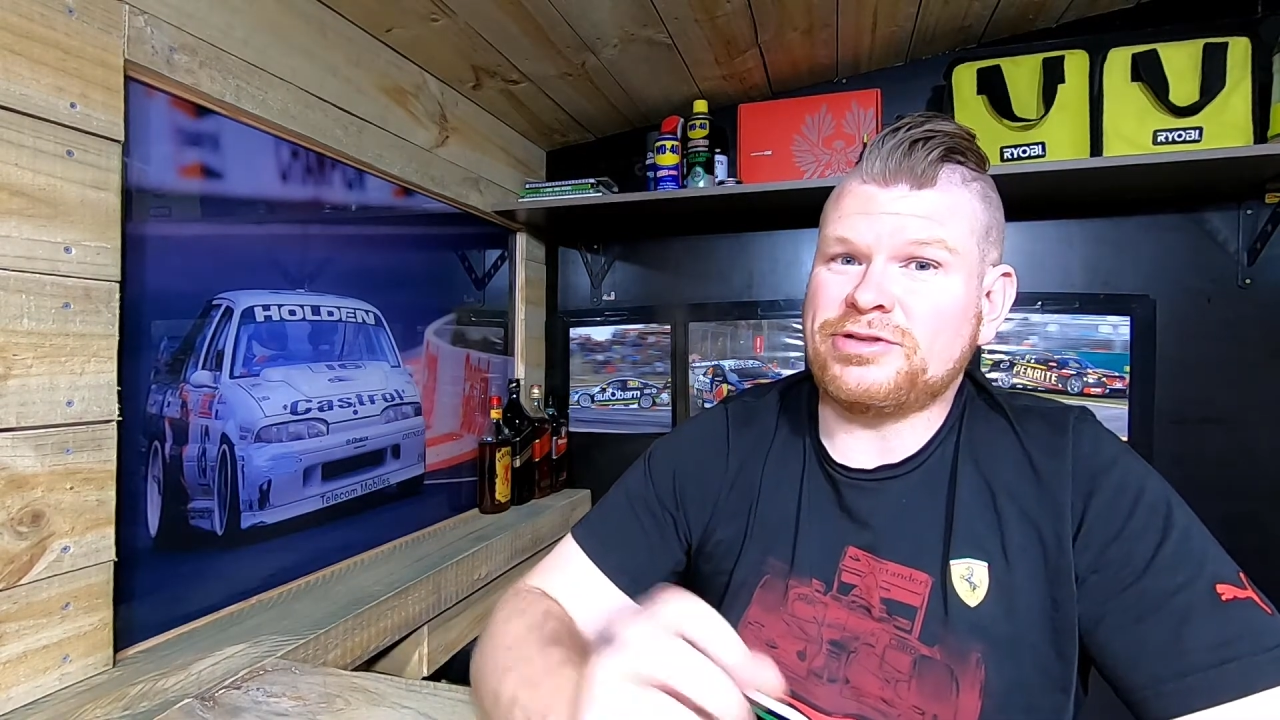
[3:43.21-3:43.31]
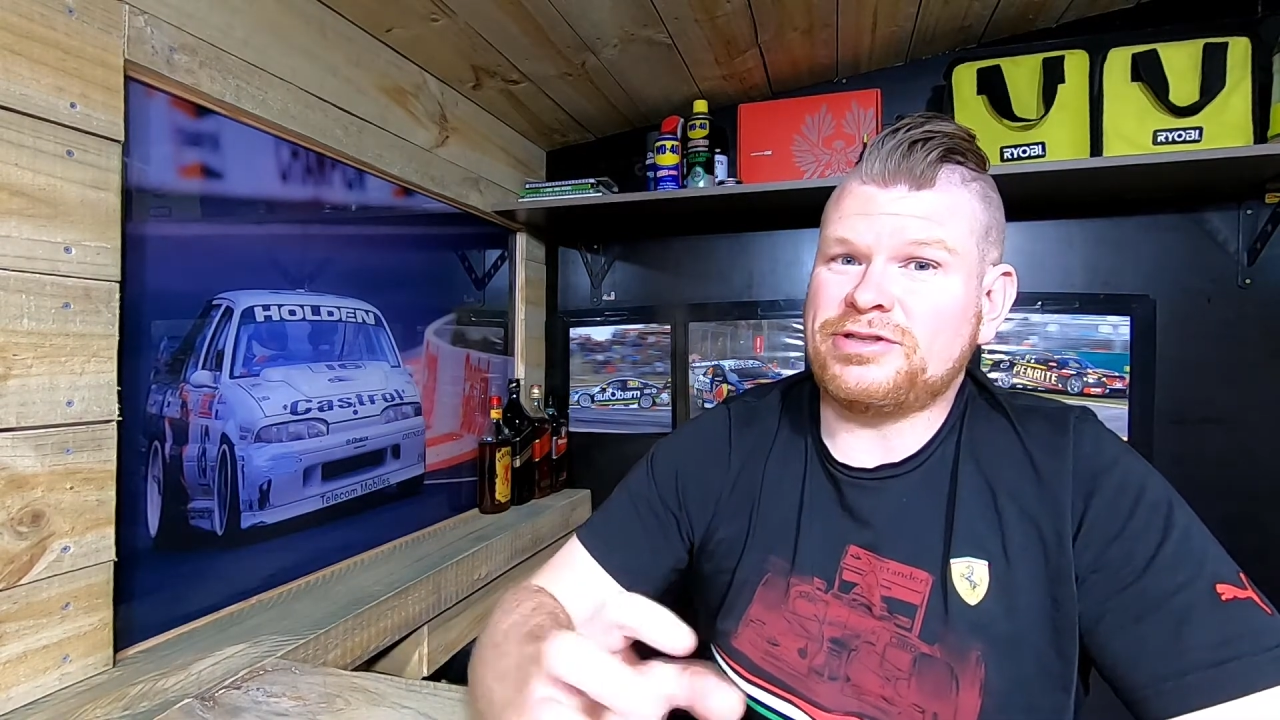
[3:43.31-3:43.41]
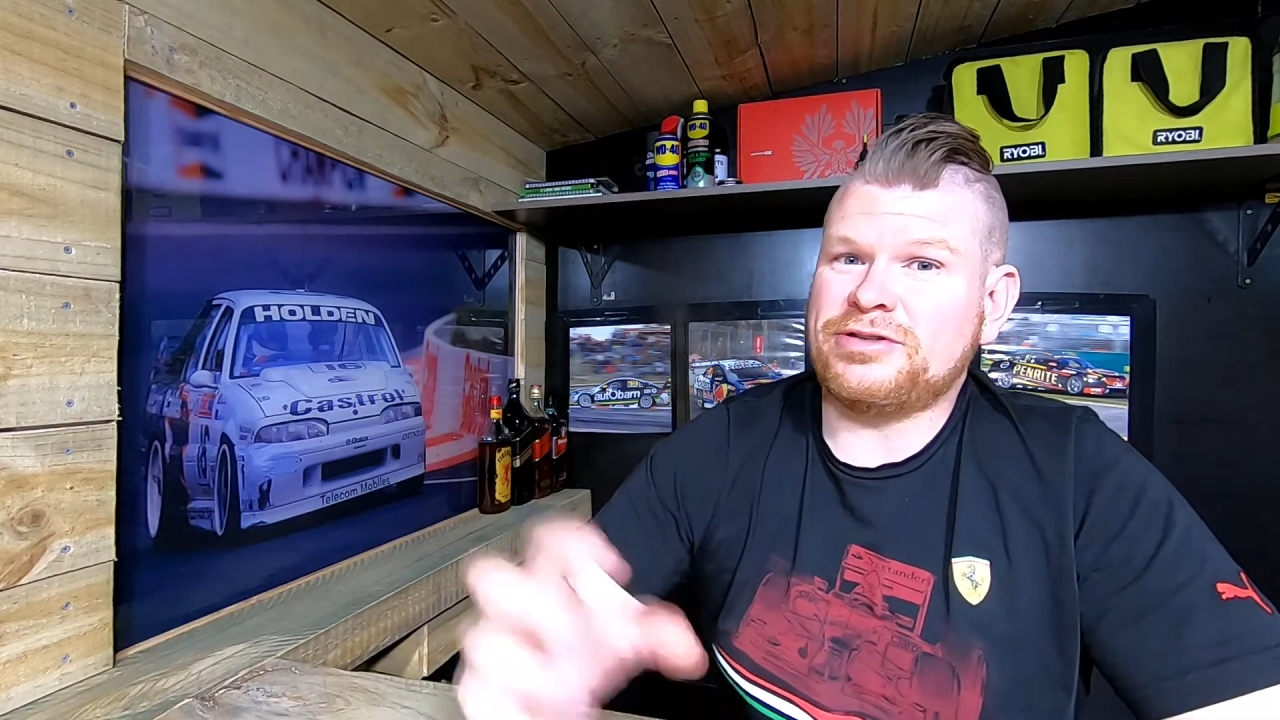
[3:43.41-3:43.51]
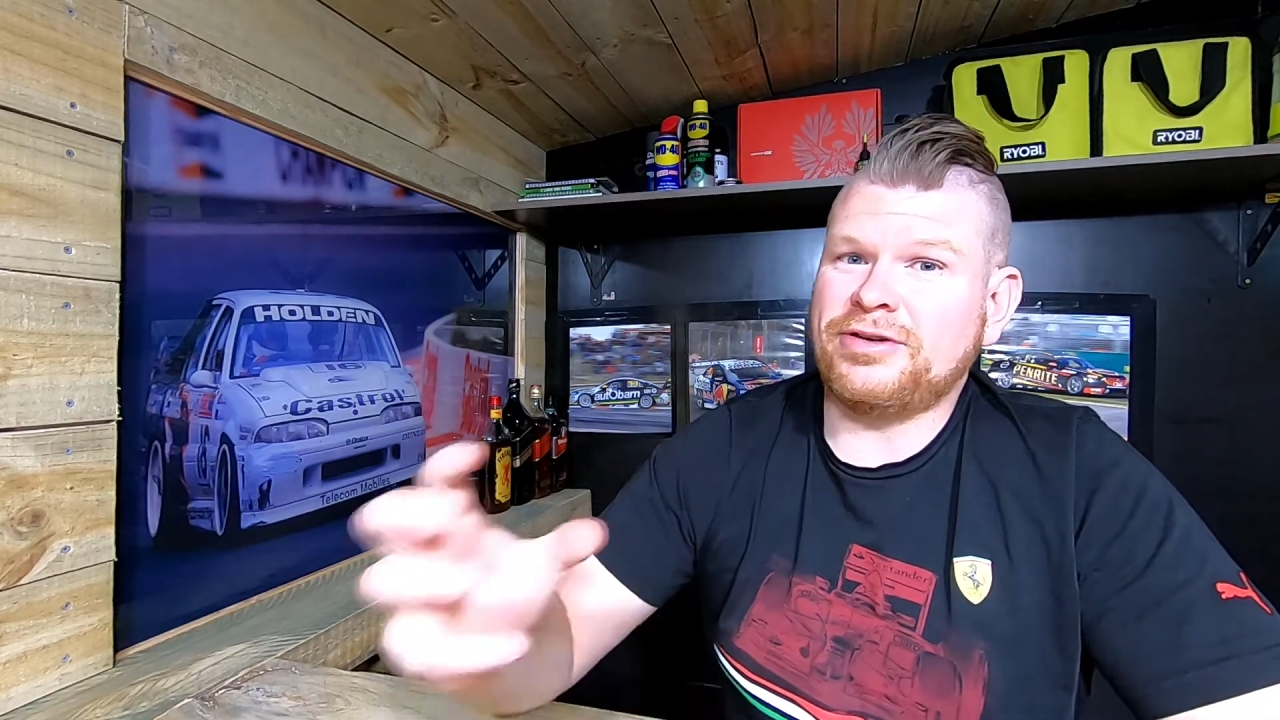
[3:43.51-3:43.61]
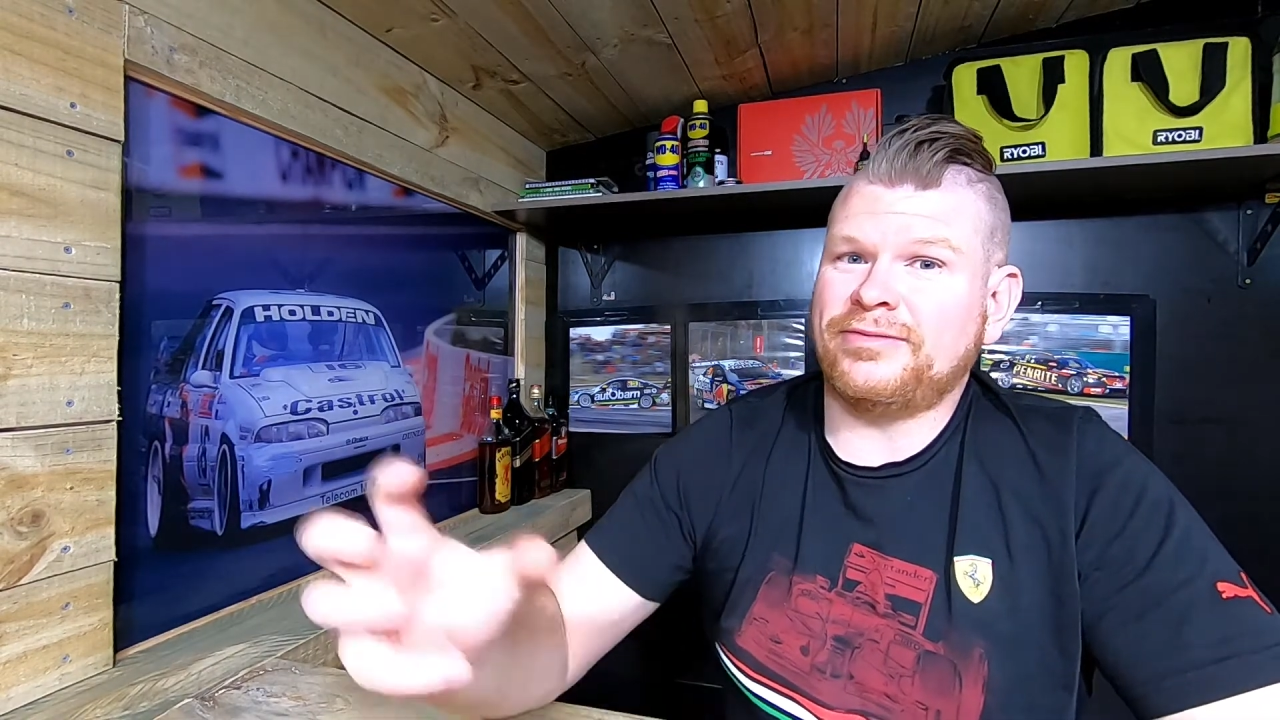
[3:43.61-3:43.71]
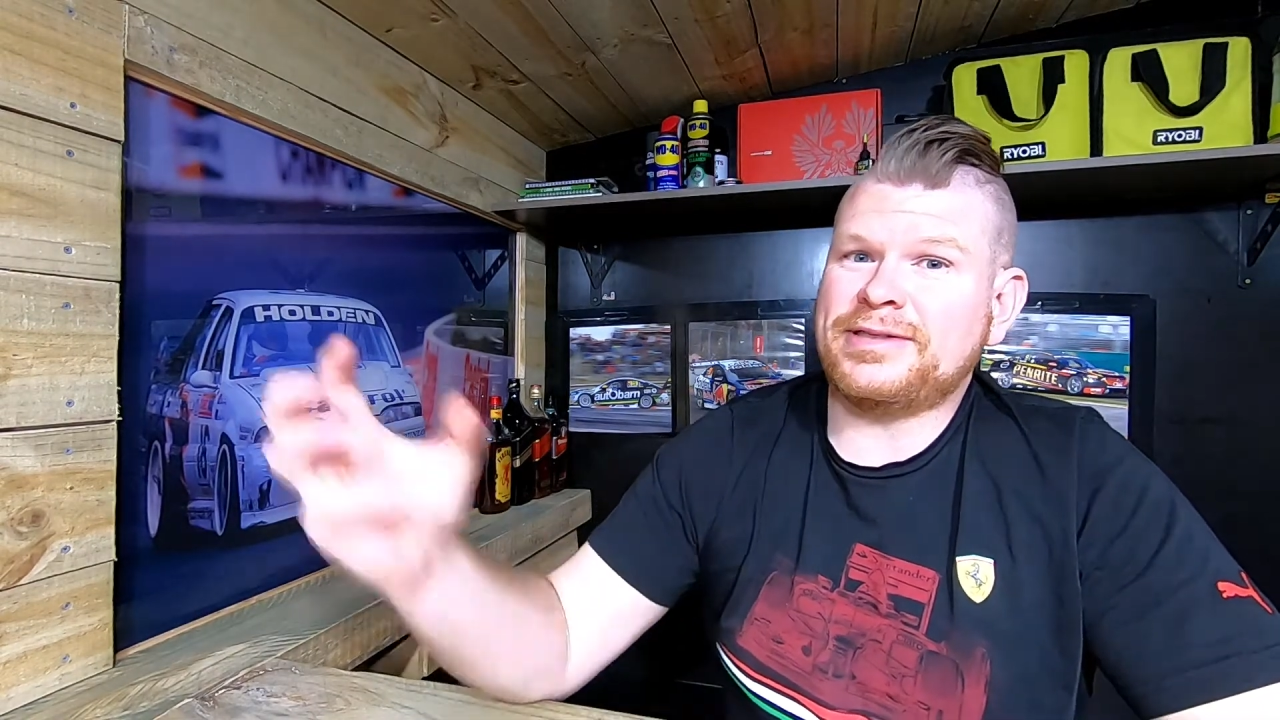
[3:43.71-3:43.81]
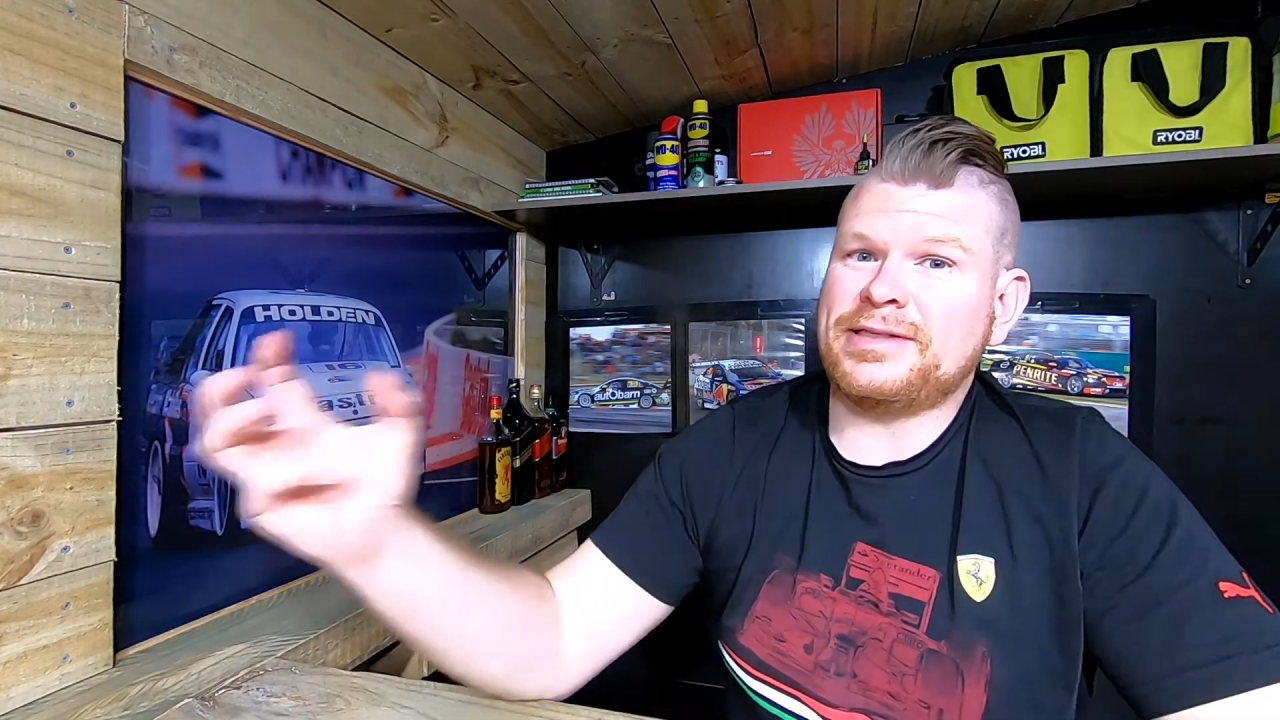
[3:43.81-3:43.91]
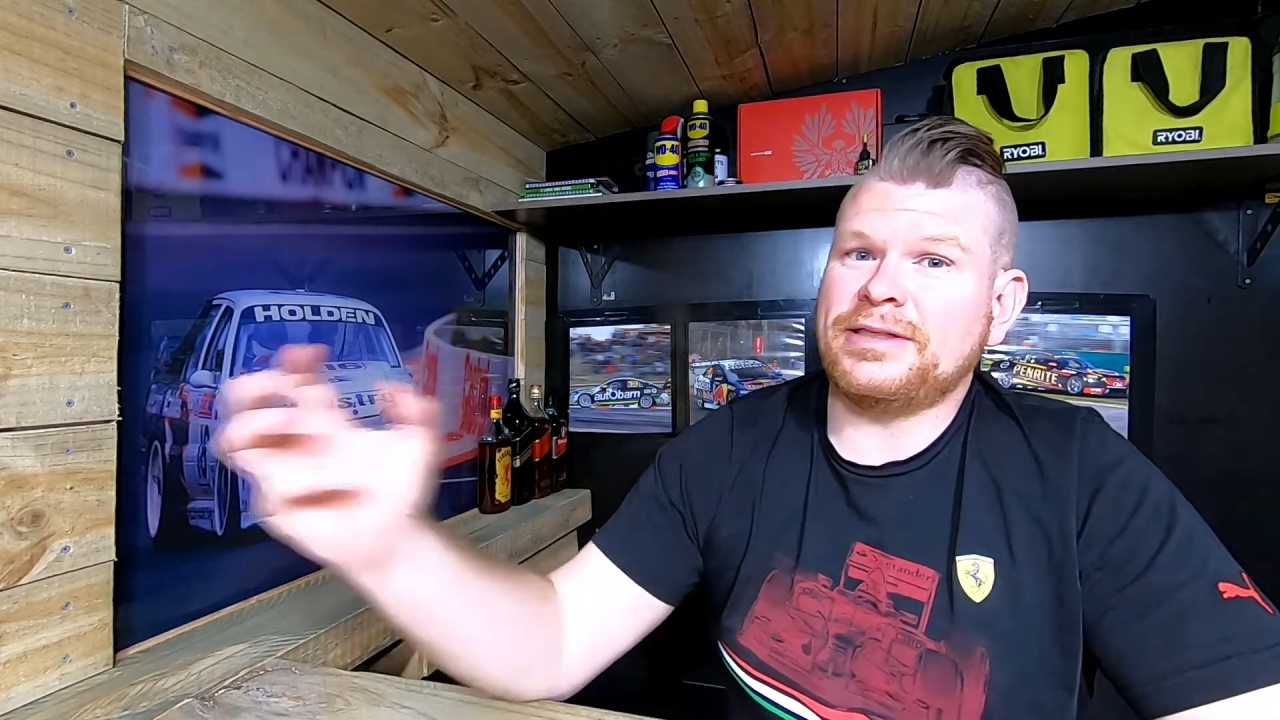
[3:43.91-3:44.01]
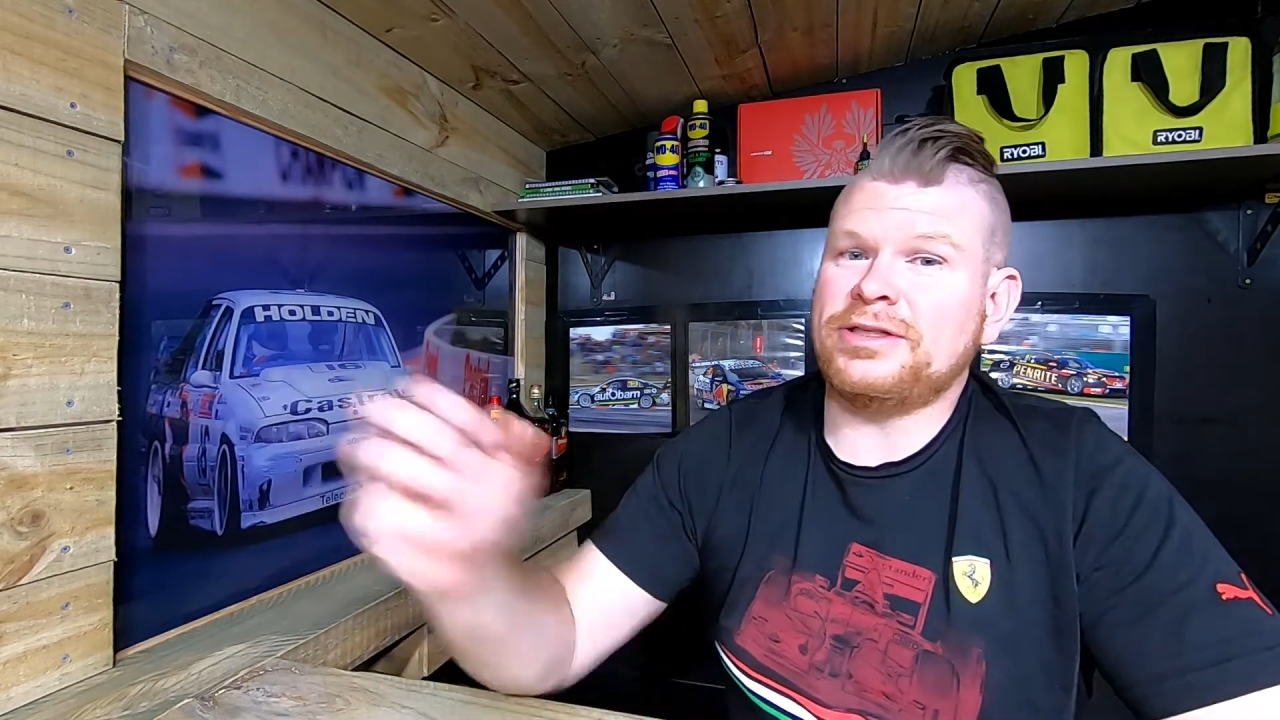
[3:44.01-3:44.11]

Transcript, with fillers: servicing